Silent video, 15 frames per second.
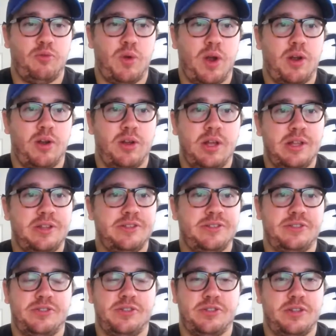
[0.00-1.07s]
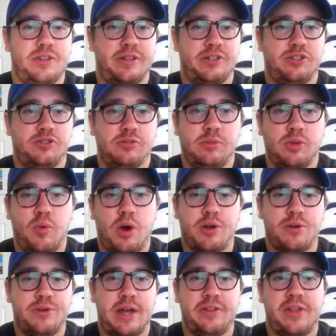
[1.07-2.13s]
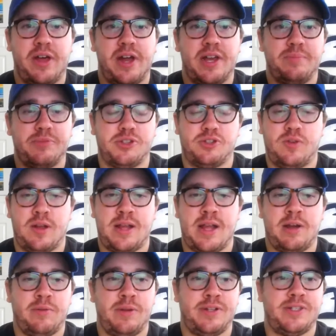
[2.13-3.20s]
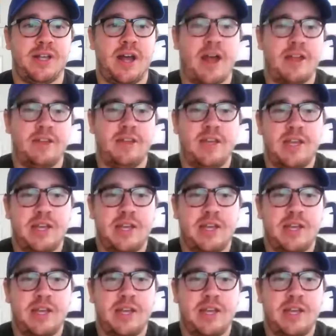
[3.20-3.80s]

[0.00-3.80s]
where this is just an extremely watered down lineup. The strikeout rate's high.